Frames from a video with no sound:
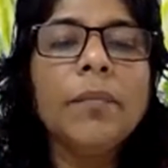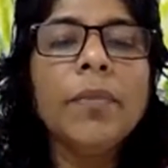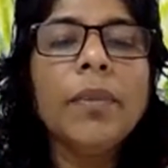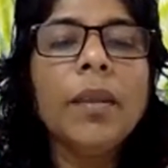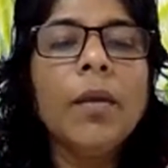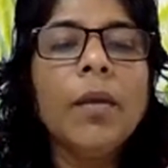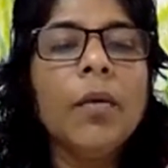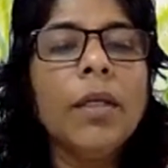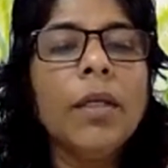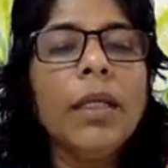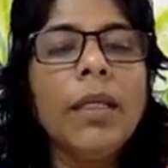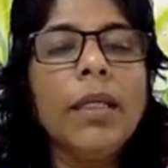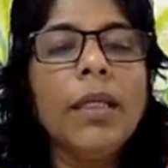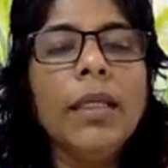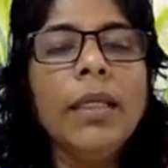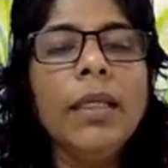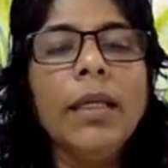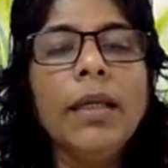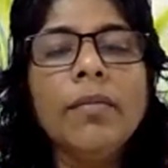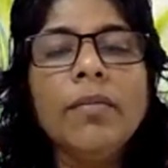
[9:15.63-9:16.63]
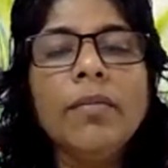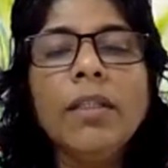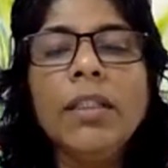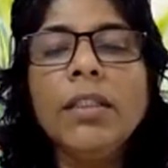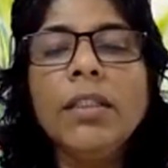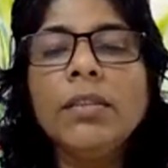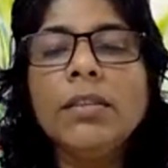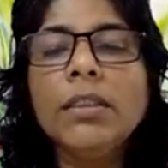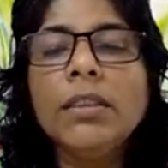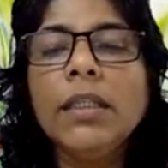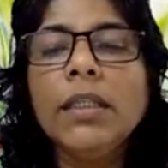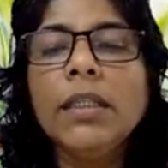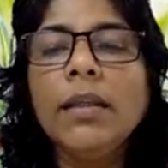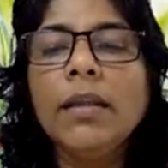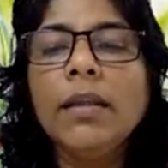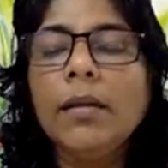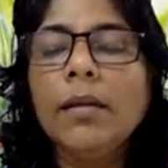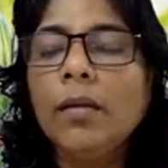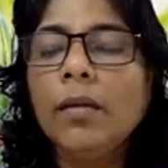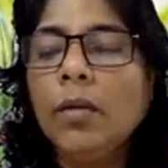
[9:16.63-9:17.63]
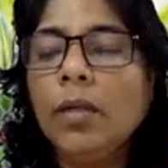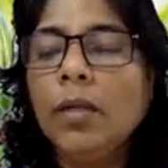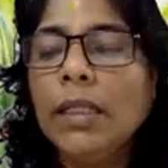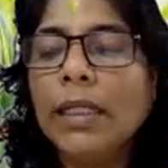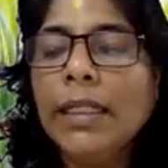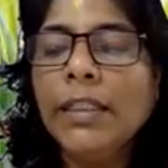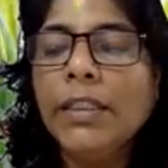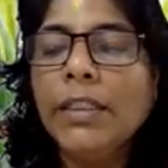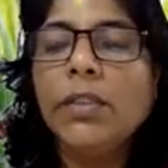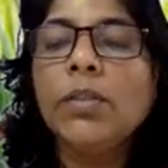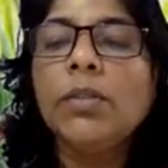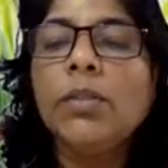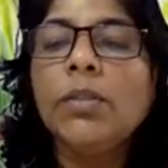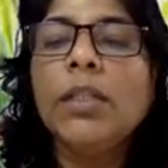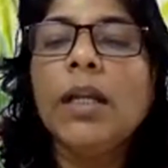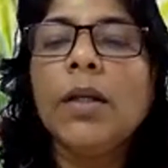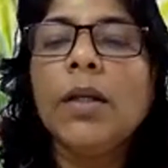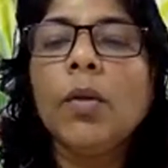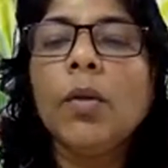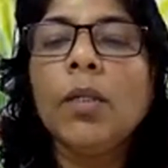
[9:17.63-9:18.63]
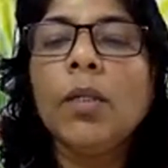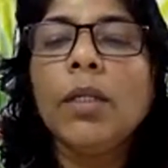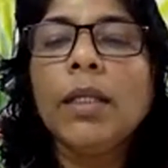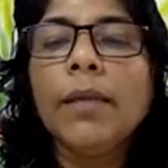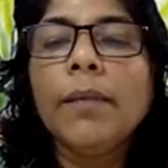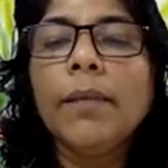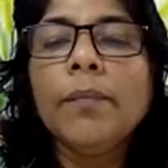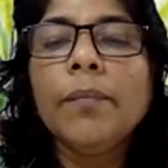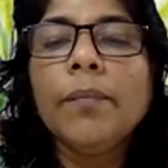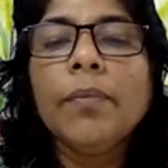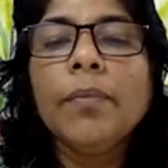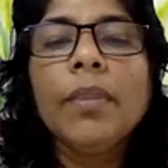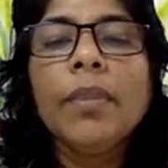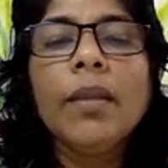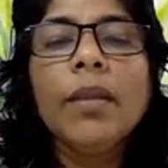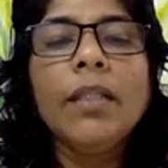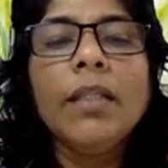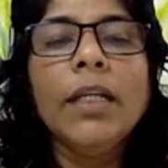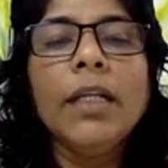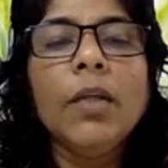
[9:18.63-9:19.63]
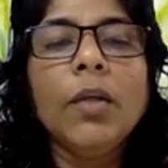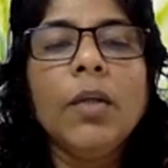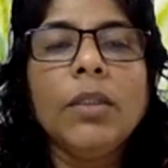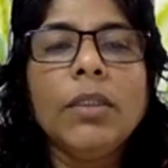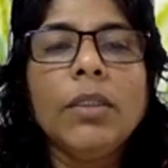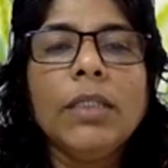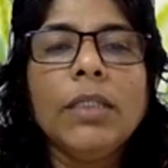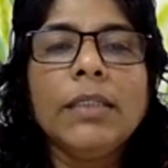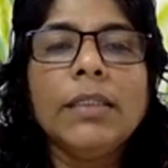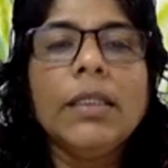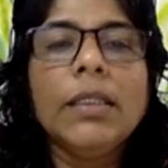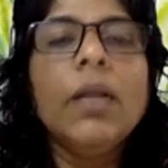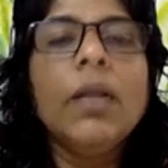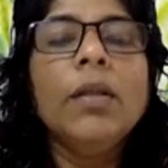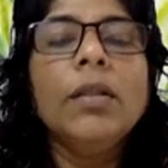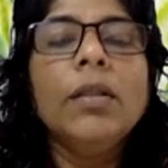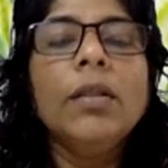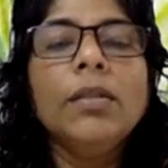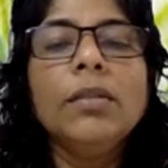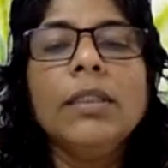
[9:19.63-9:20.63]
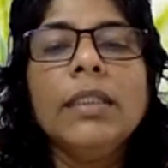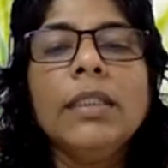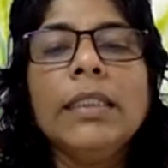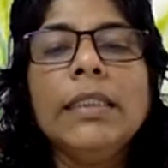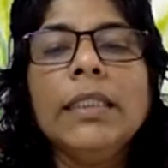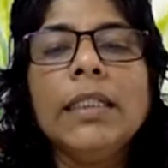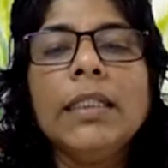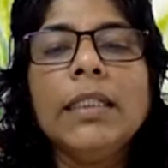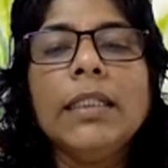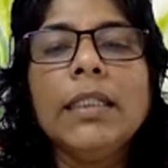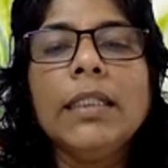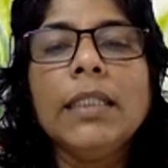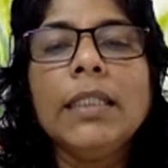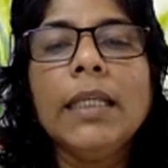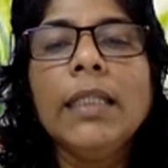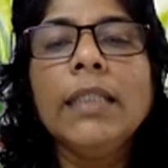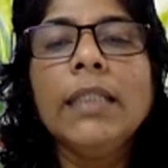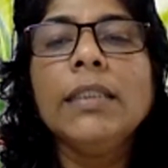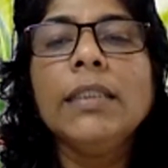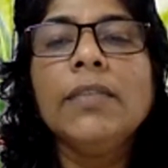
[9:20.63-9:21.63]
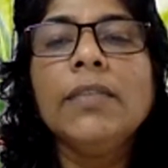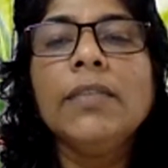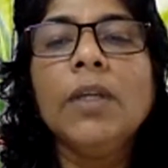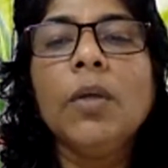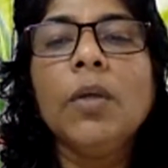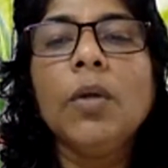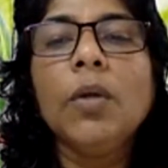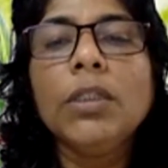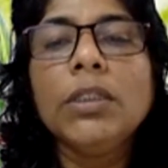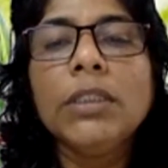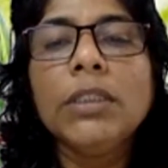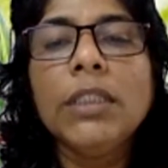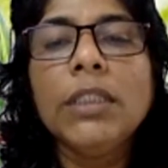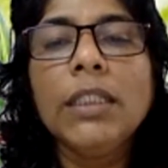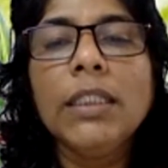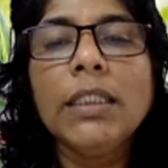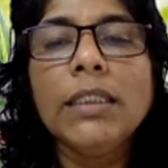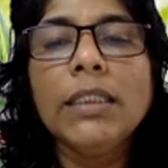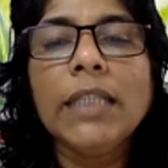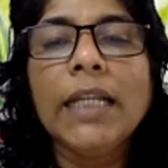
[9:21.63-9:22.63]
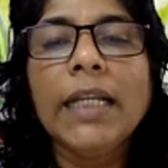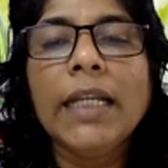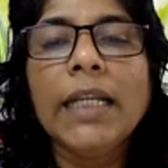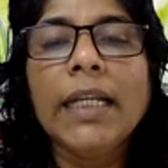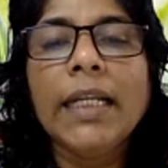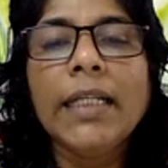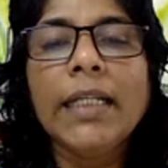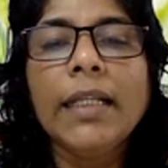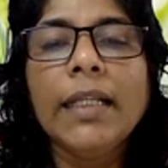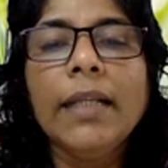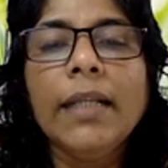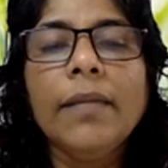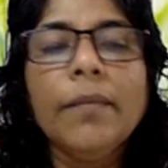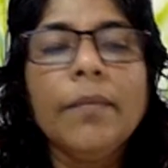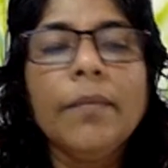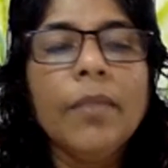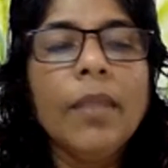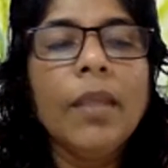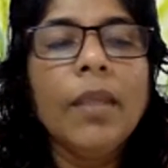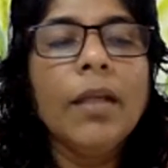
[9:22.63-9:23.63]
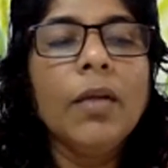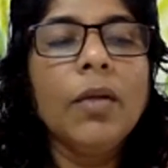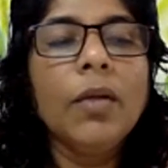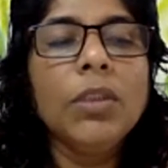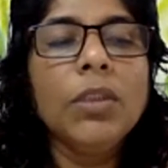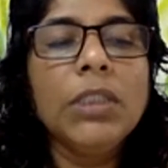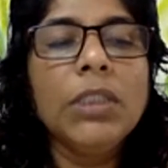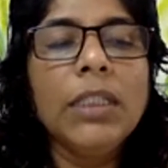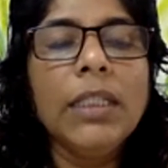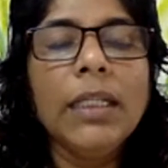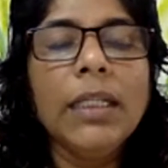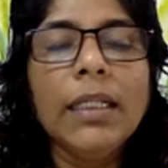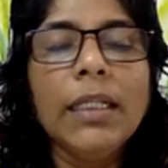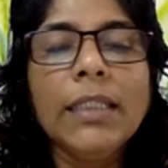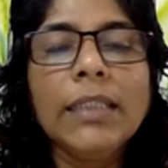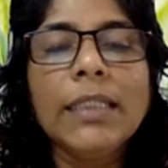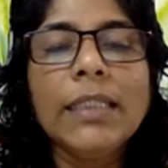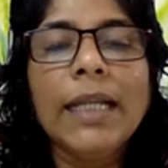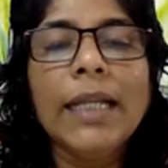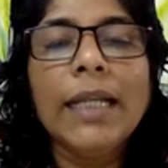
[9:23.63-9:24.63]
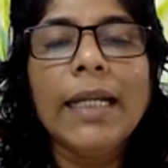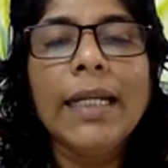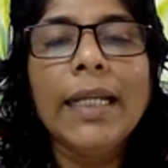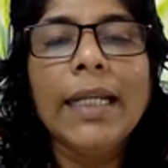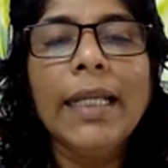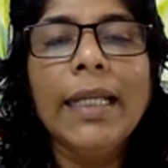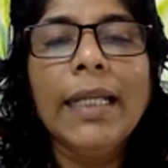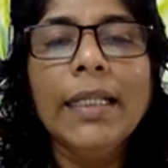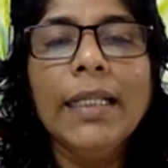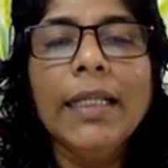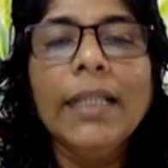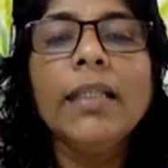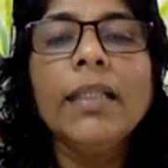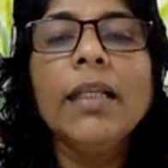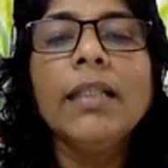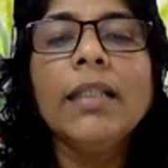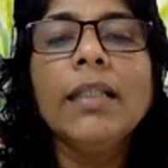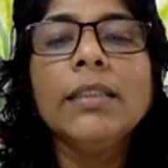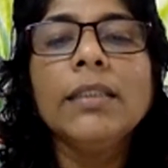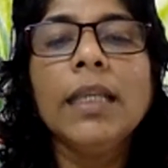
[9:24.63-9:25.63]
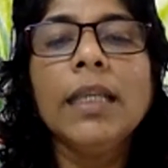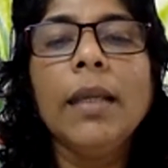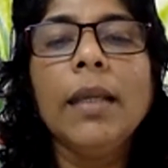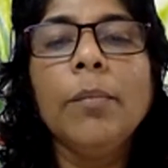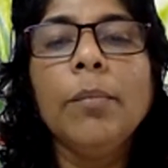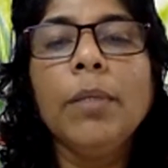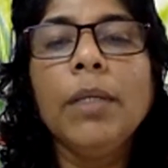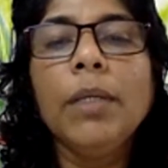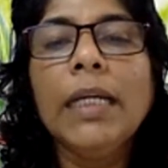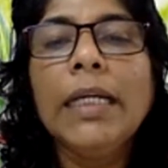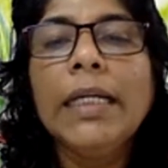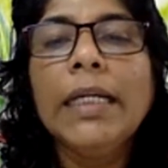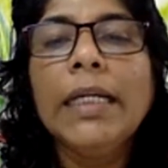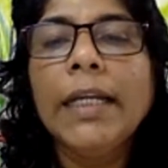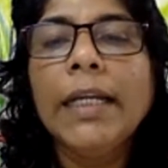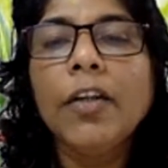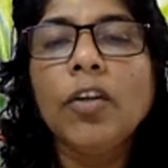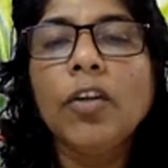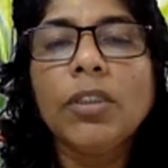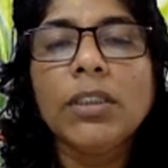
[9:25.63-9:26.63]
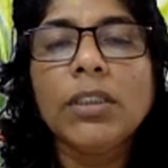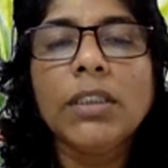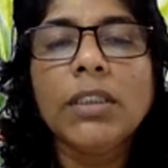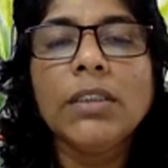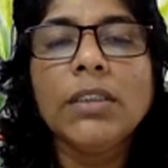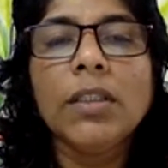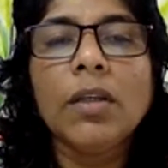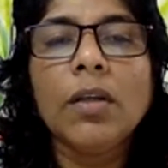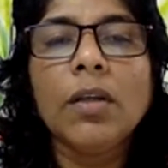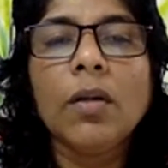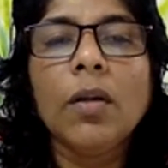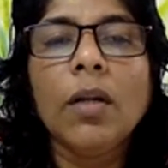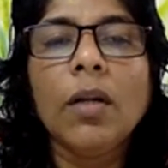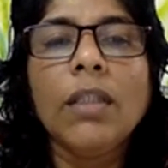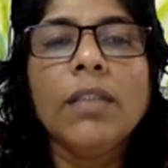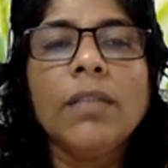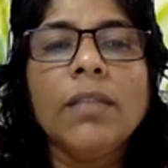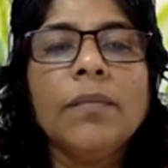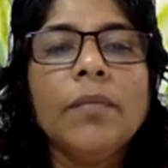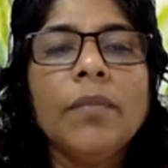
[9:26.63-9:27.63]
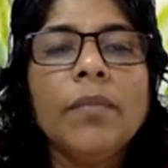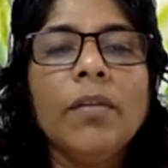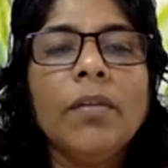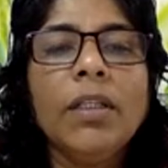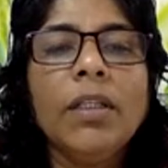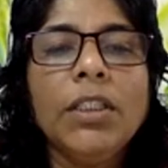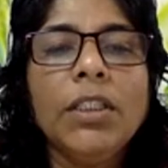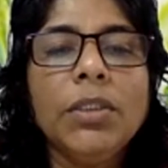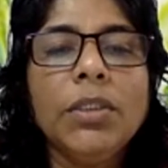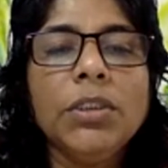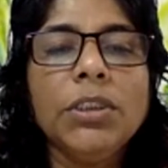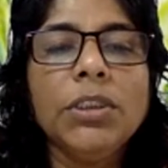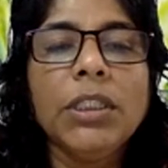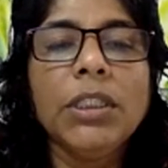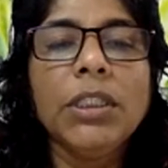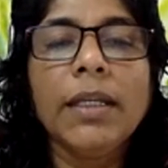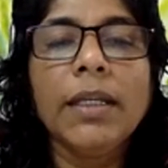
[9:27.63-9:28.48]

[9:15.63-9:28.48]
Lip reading: Okay, here we need to see related to that only, that person's. So these are the things. If the questionnaire is containing the same related persons or not, we need to check.